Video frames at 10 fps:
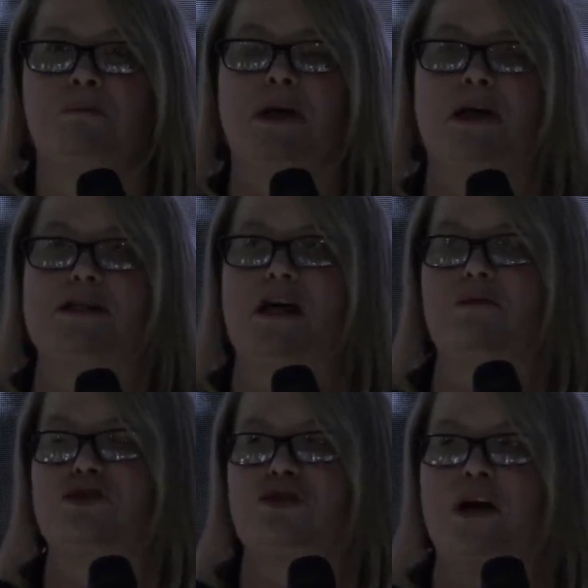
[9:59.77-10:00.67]
Because I
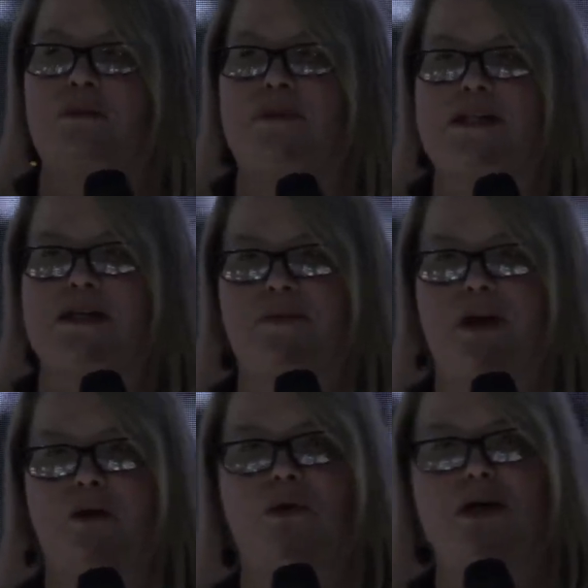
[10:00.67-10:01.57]
was trying to be
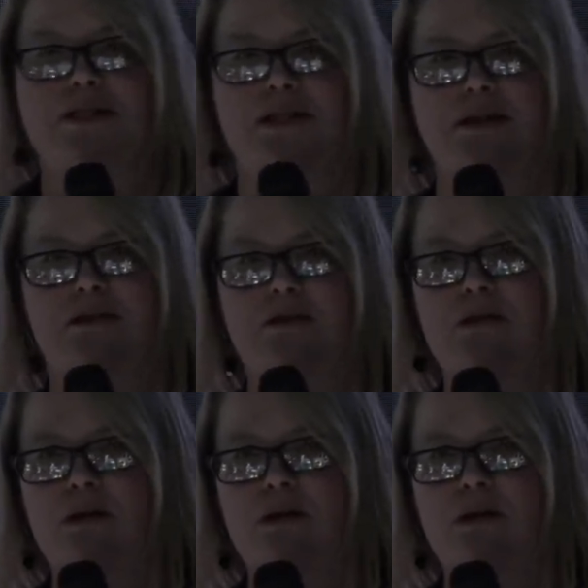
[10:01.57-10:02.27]
something I wasn't.